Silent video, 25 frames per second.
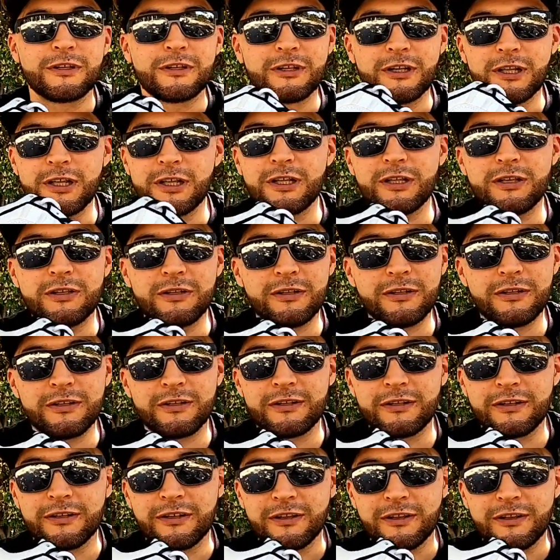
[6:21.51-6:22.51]
clean
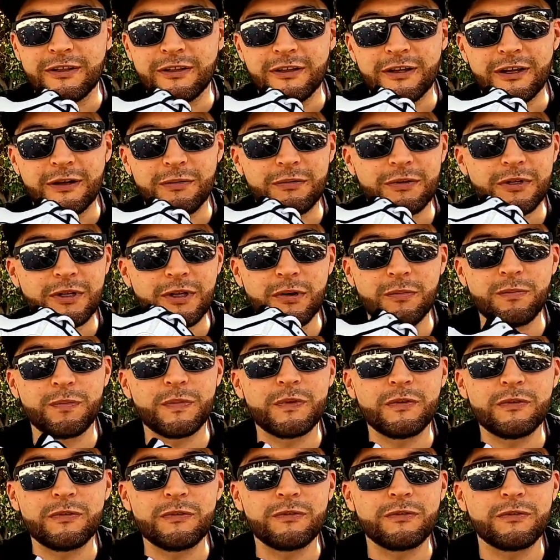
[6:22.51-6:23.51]
and I would
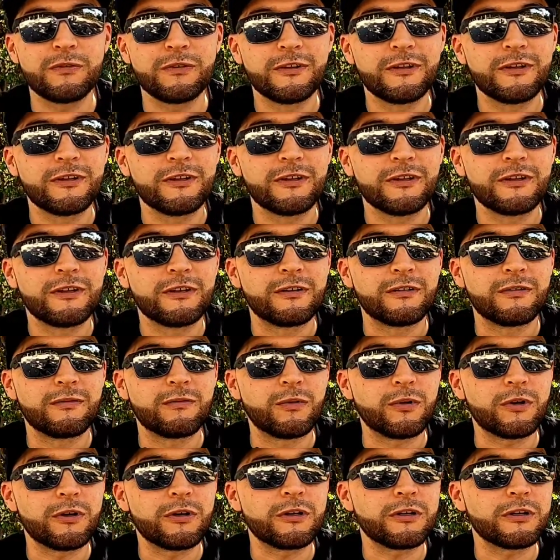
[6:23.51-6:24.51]
help you
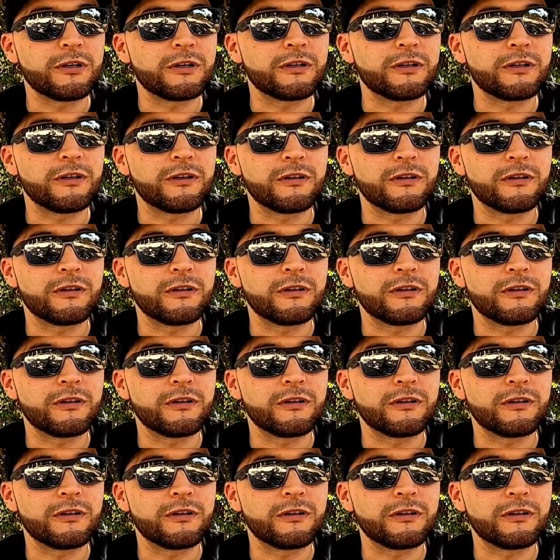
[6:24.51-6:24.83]
work.